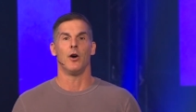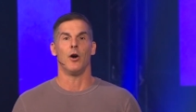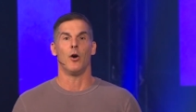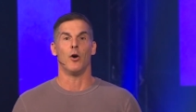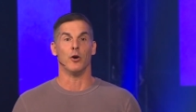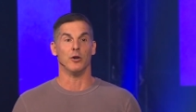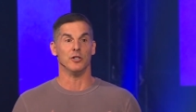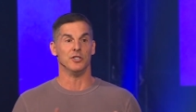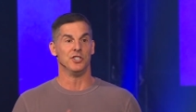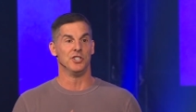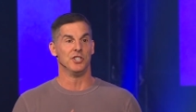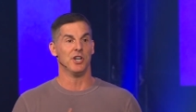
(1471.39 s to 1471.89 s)

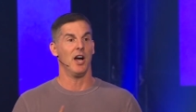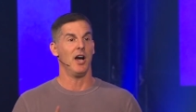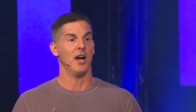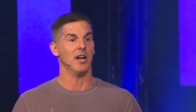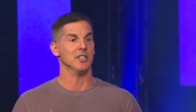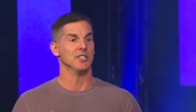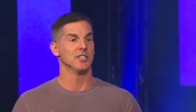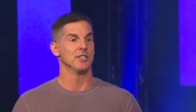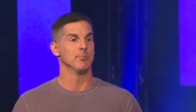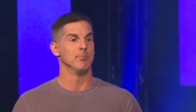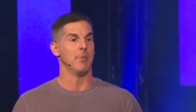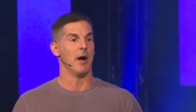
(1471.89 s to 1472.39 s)
or
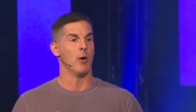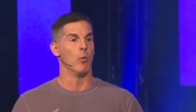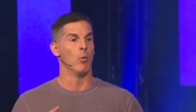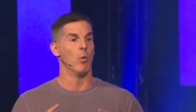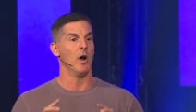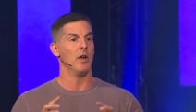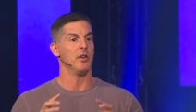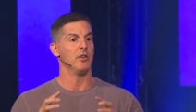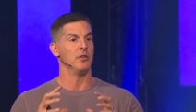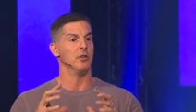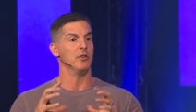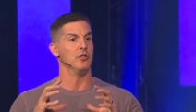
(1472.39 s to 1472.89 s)
judged by
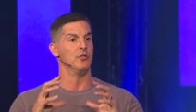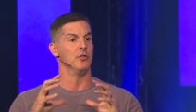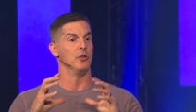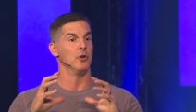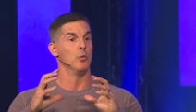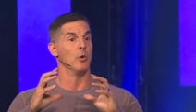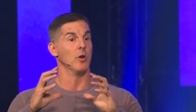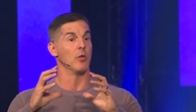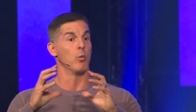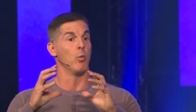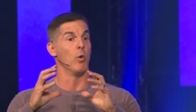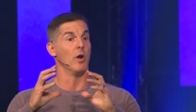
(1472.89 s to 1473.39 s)
what you do
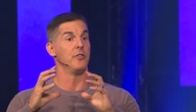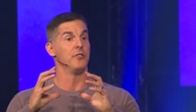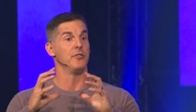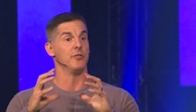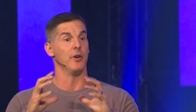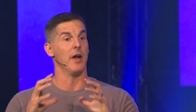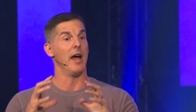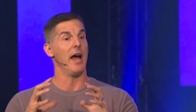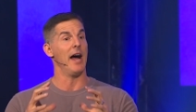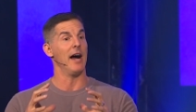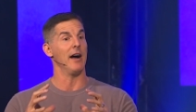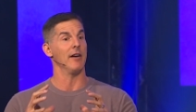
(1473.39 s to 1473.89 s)
with what
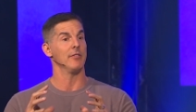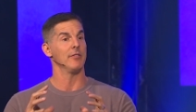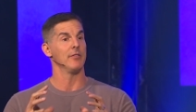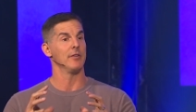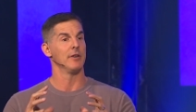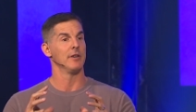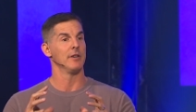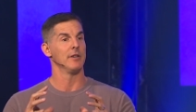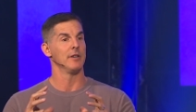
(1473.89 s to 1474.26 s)
you have.